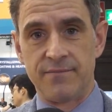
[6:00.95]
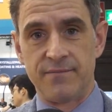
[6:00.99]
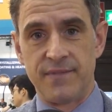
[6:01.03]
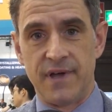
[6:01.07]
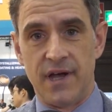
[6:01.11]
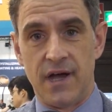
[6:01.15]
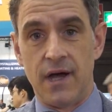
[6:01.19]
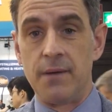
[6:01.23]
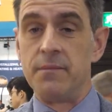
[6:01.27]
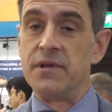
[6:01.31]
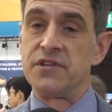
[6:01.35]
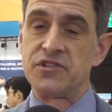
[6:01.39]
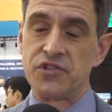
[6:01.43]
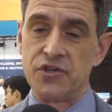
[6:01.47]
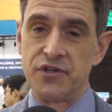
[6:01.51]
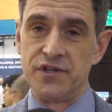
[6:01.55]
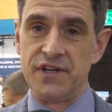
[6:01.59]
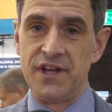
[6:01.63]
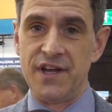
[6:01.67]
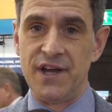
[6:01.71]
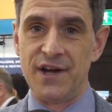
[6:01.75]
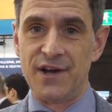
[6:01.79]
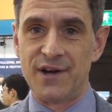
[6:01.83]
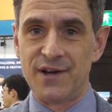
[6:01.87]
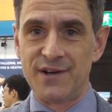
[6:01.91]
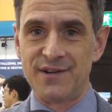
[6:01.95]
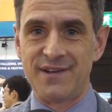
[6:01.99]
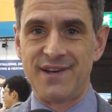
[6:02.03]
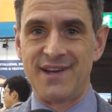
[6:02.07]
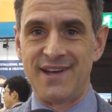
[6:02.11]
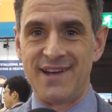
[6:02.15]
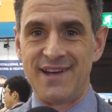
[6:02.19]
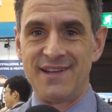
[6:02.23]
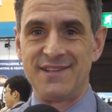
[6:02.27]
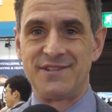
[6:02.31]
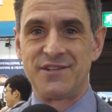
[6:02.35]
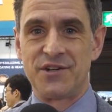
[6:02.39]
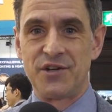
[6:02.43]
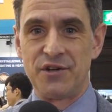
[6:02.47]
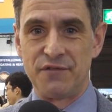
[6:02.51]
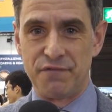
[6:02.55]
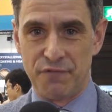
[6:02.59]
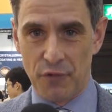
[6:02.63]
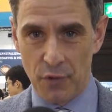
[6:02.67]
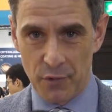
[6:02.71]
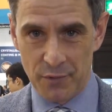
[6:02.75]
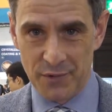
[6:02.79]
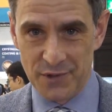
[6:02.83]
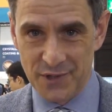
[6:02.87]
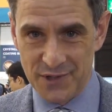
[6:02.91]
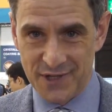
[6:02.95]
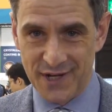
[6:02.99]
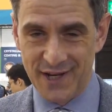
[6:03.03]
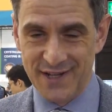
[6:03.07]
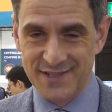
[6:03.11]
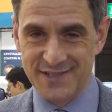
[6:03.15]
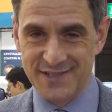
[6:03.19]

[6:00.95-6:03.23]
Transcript: It's good to hear. It's a good forward-looking